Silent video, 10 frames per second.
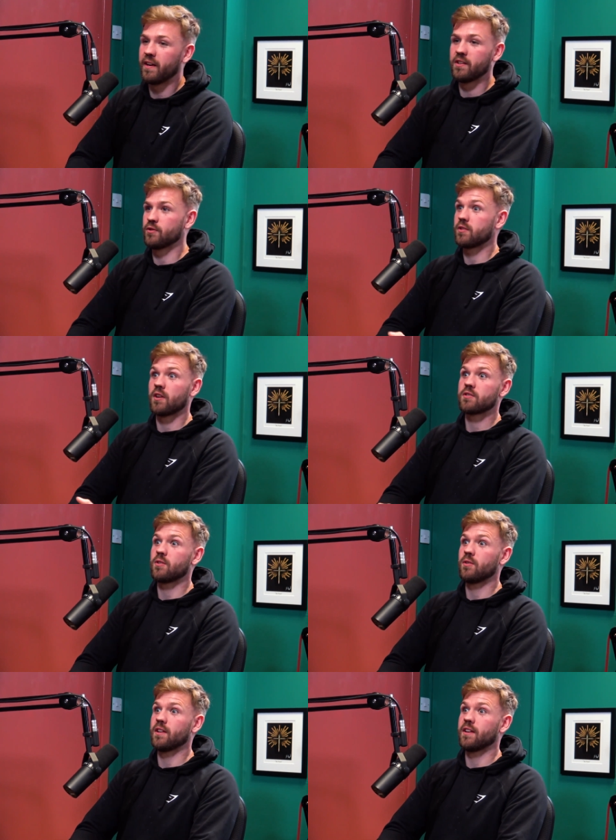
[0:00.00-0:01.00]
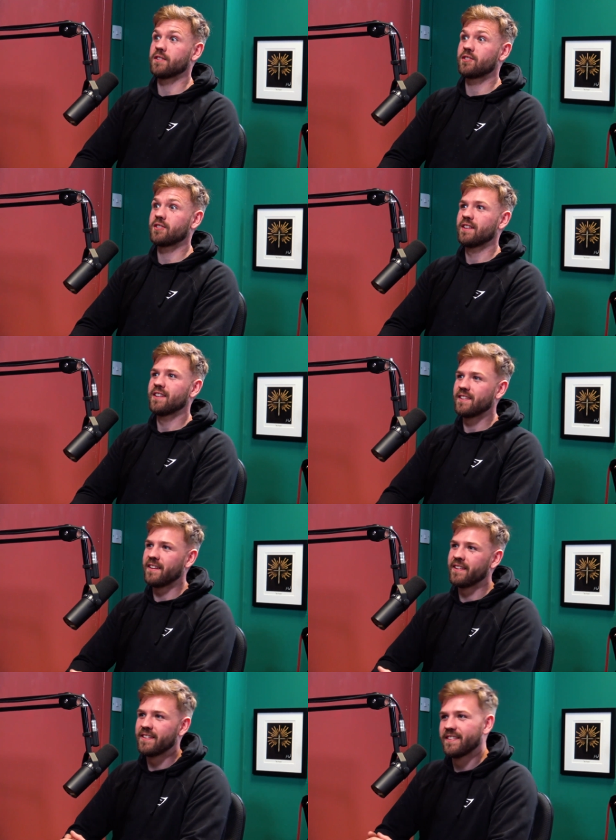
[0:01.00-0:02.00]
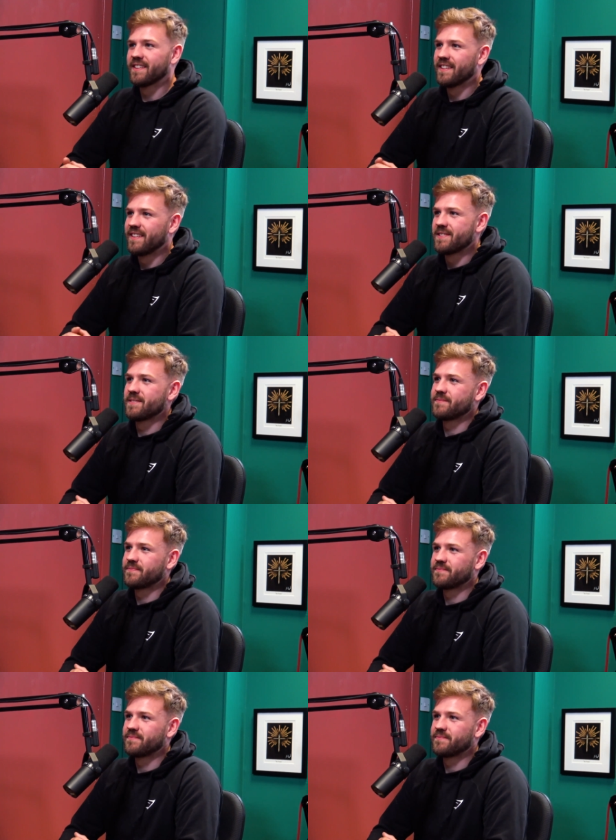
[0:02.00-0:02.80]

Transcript: it just starts. It's like cams. Yeah, that's mad.